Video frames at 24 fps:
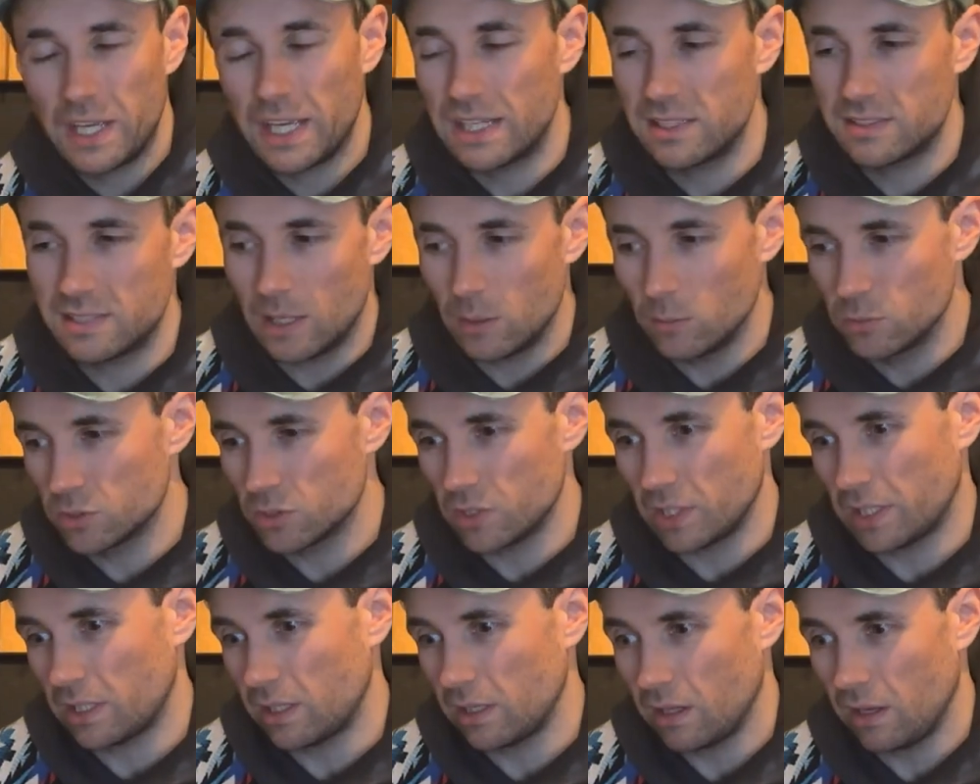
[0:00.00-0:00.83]
It sounds
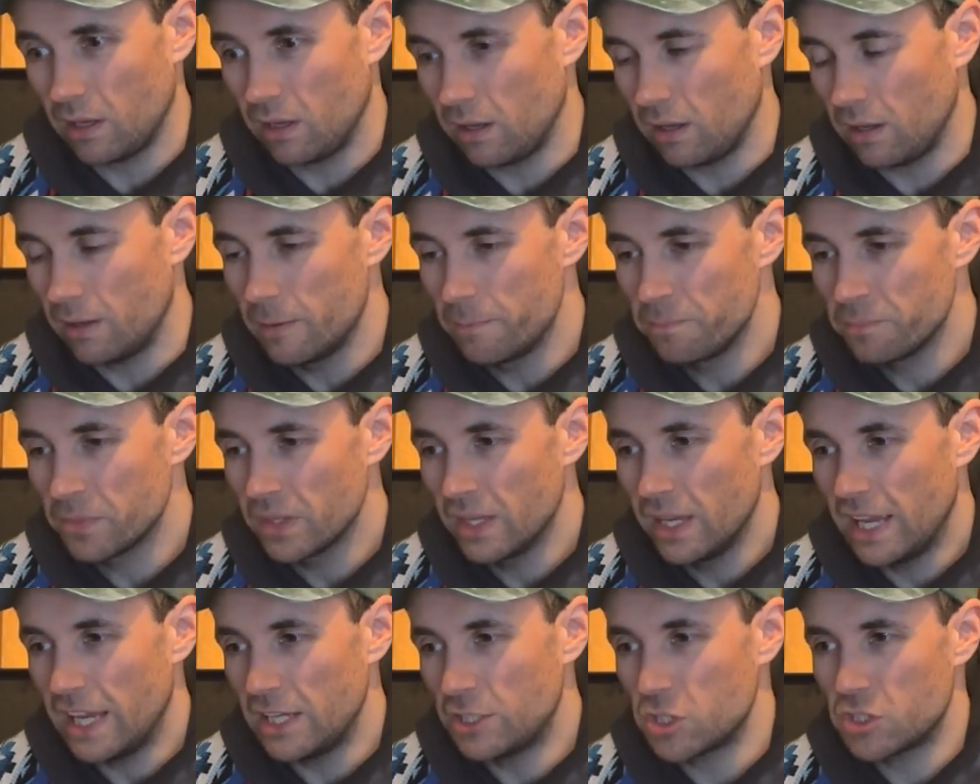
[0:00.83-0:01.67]
like
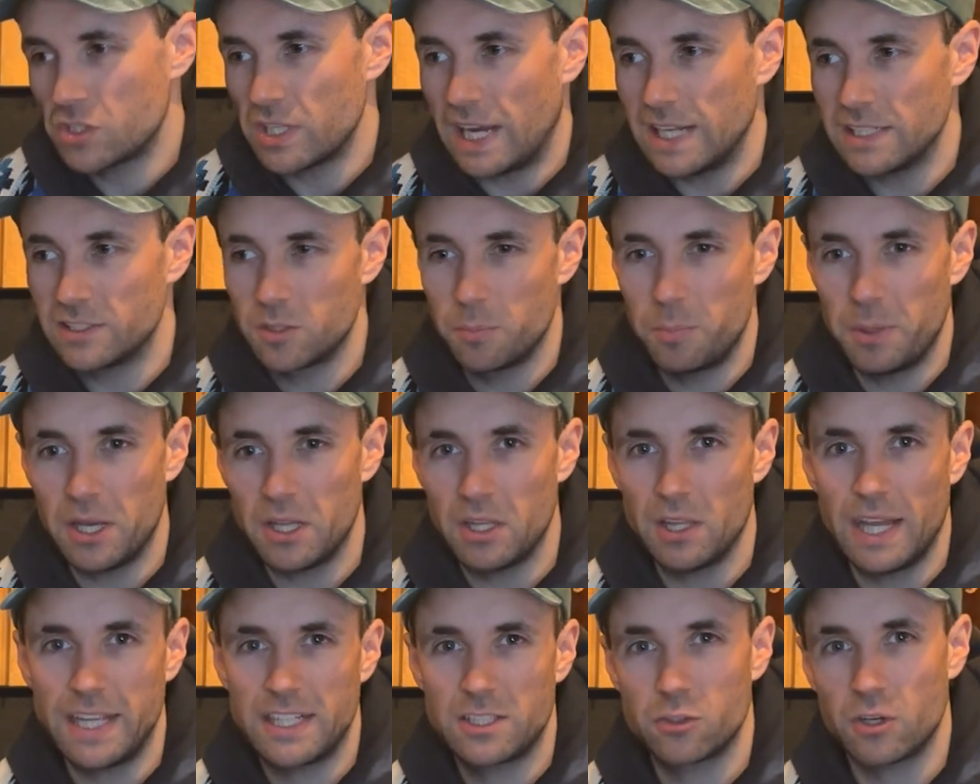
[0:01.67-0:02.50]
it just adds a bit of
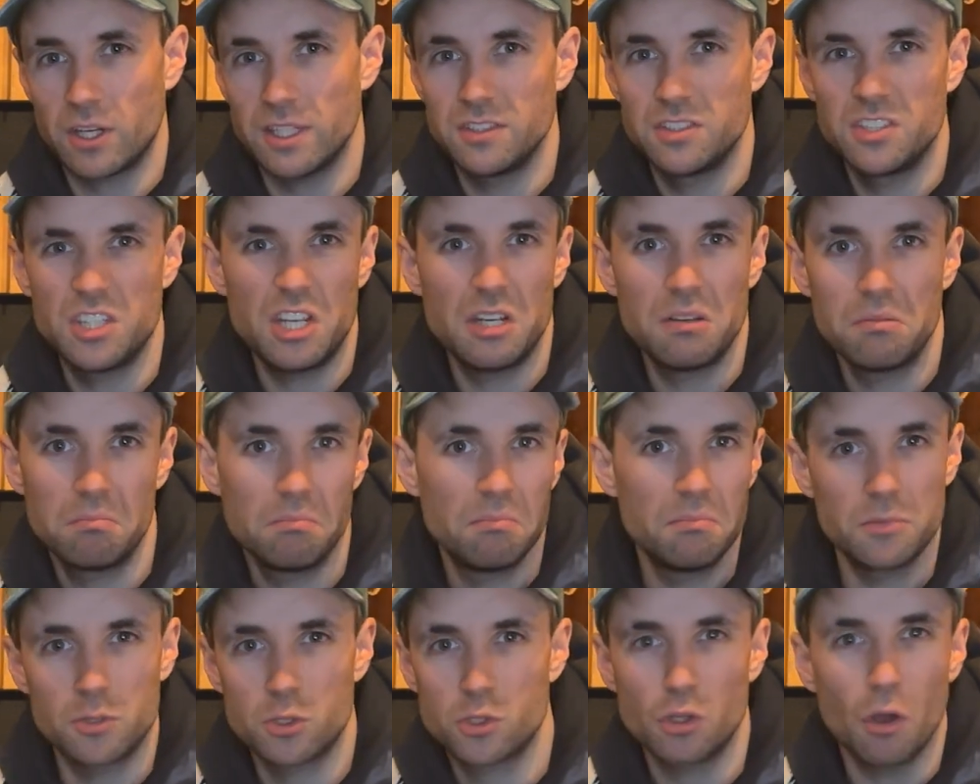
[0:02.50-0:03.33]
like transient
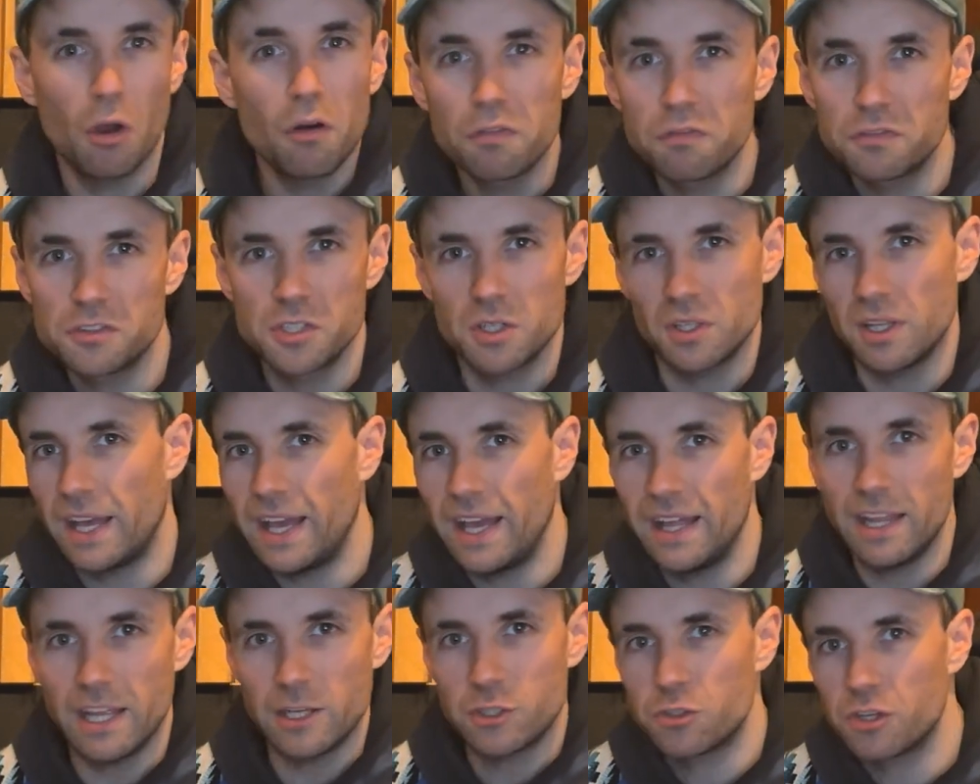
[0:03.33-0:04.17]
stuff to like
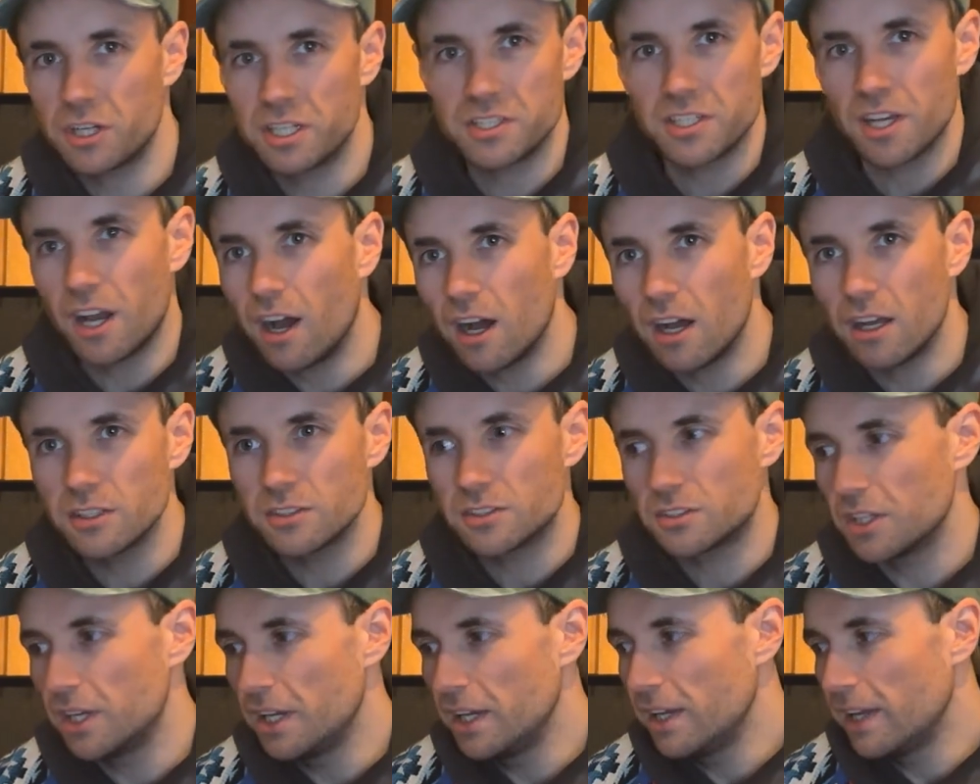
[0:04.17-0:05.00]
electric
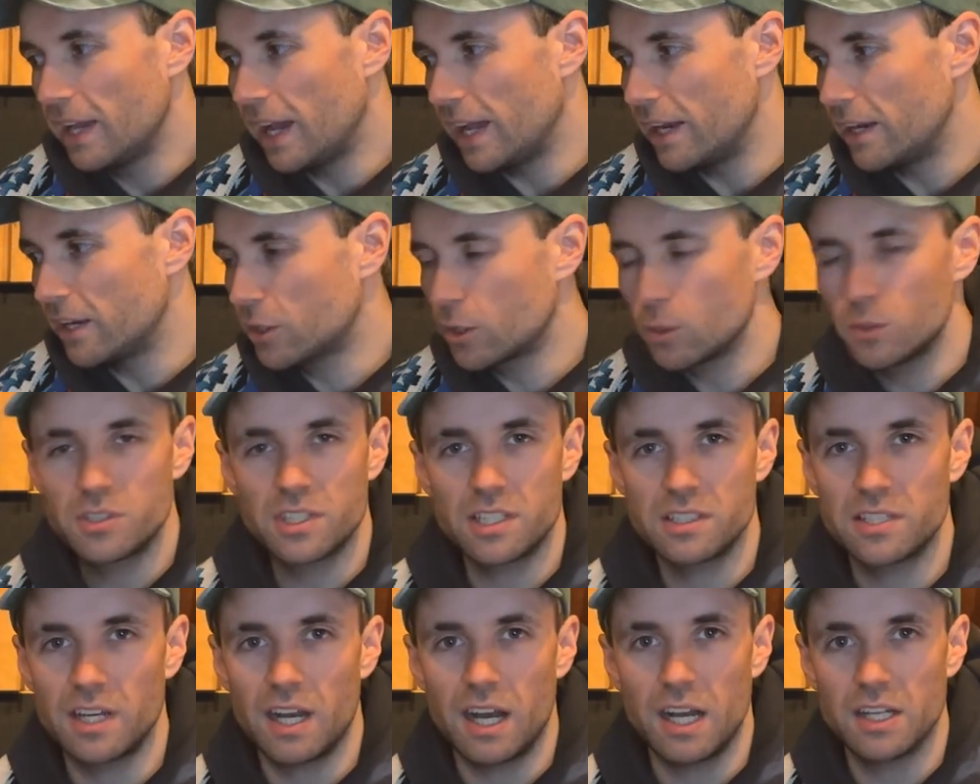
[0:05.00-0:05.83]
guitars and acoustic
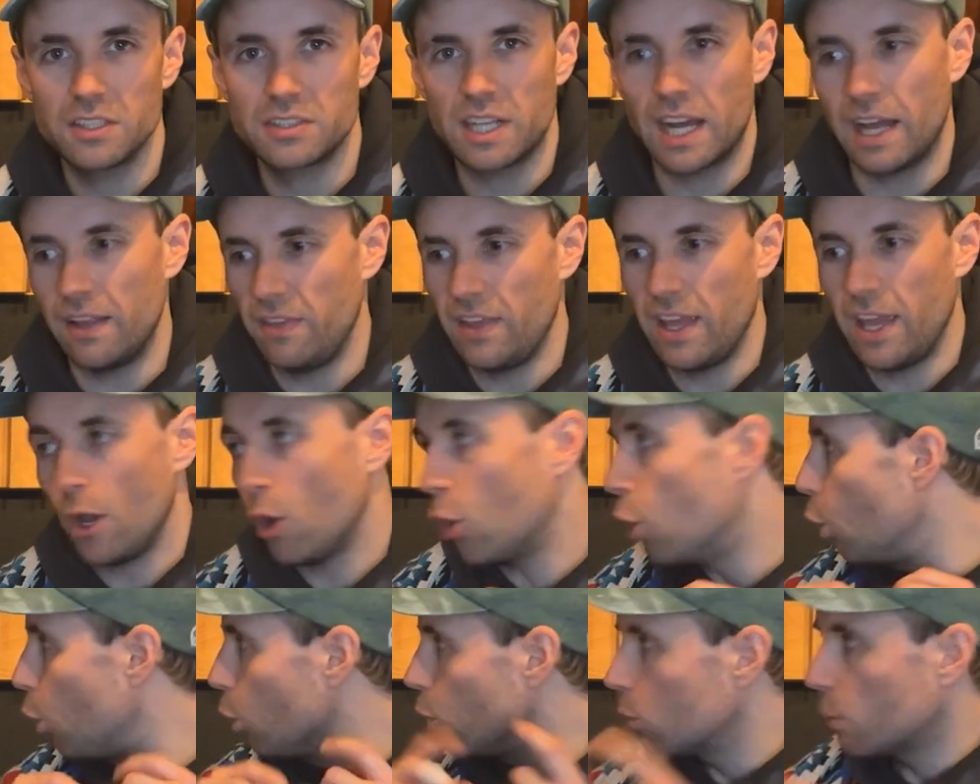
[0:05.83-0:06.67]
guitars, and they
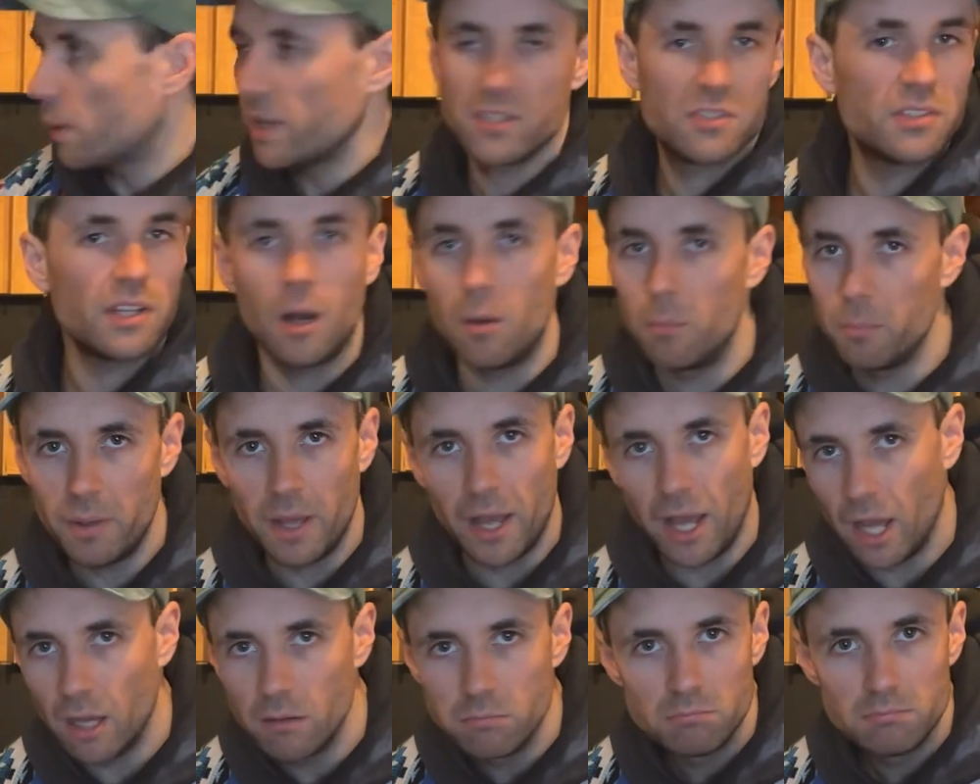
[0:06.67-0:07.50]
always sound
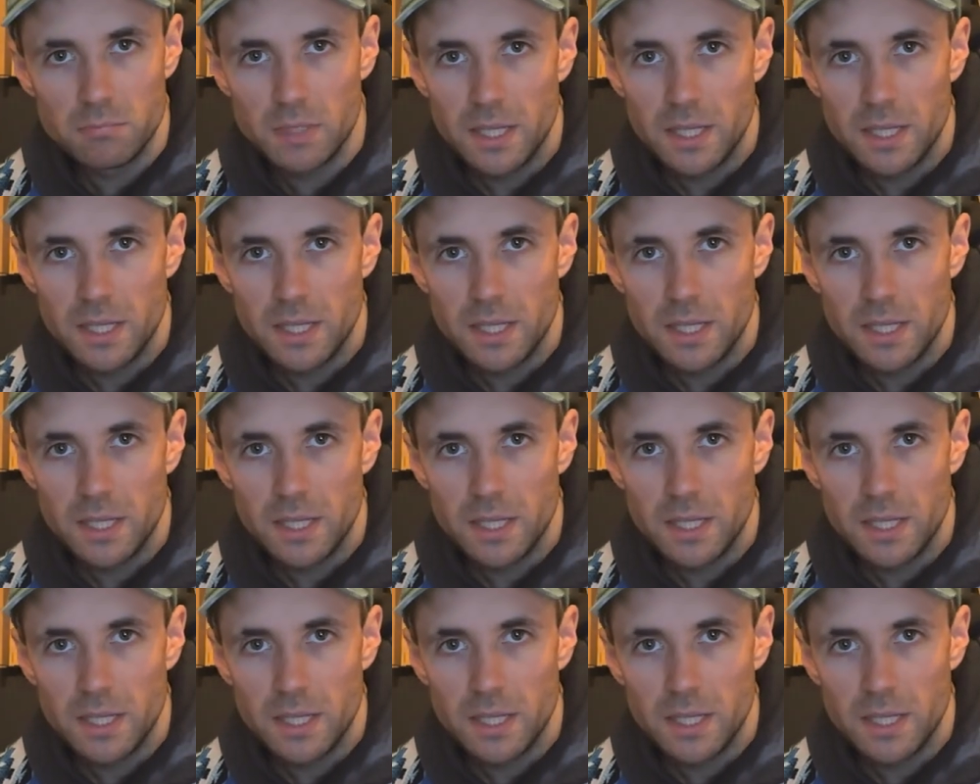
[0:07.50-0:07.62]
better.